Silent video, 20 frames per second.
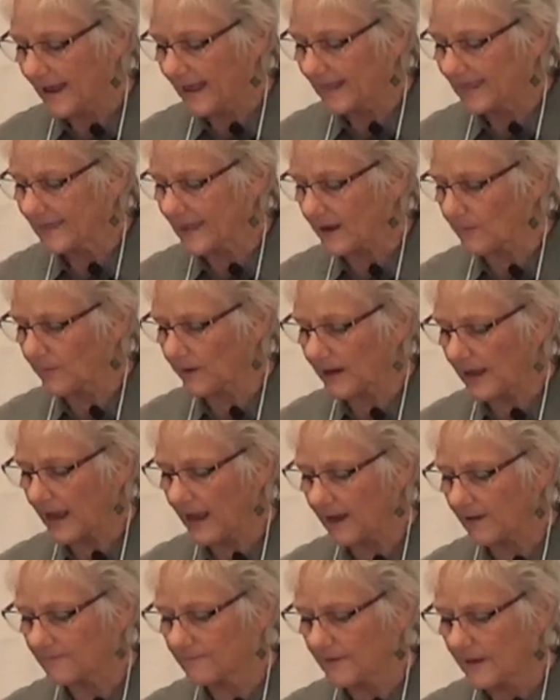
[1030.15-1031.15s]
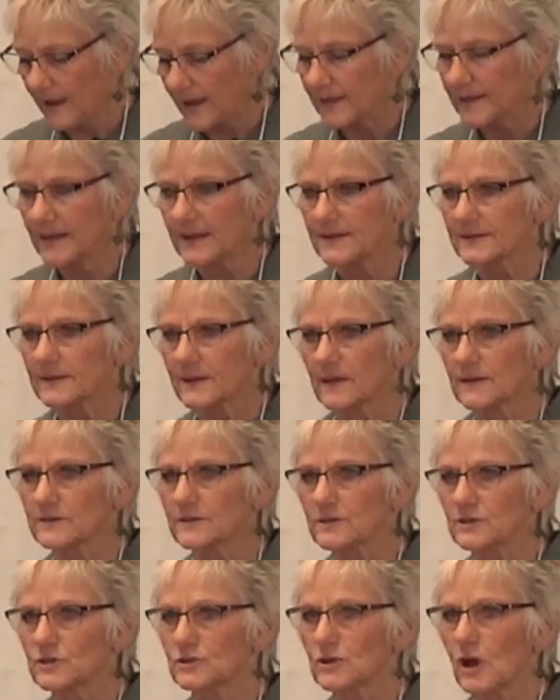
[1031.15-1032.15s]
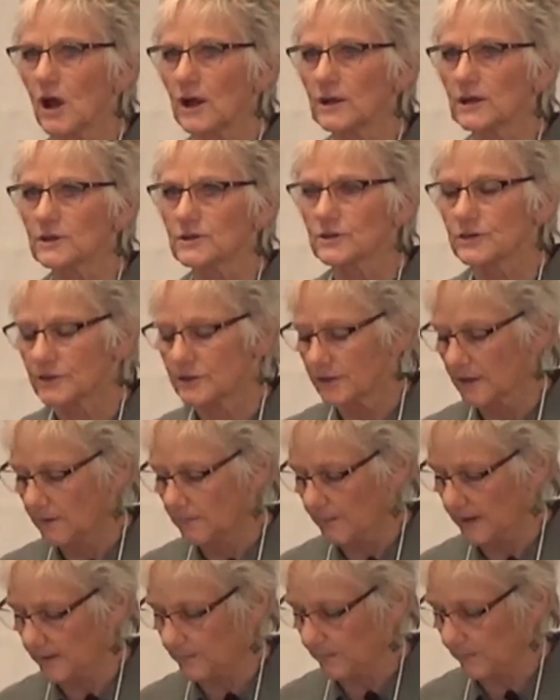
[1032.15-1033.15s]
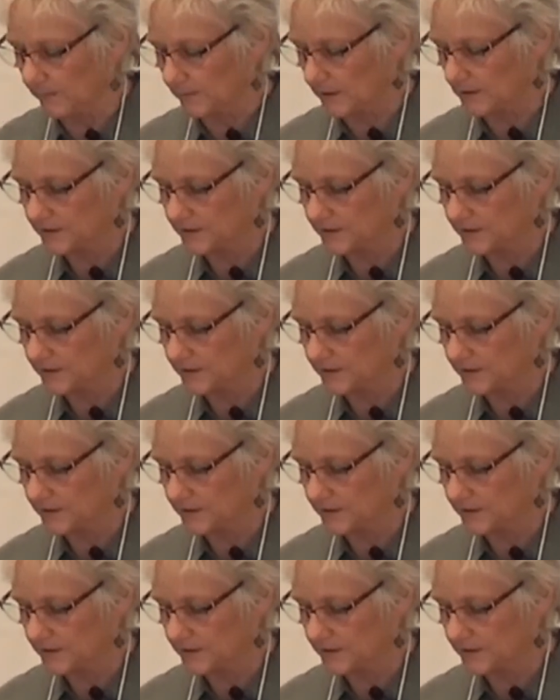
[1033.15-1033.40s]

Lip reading: that we have these astonished people,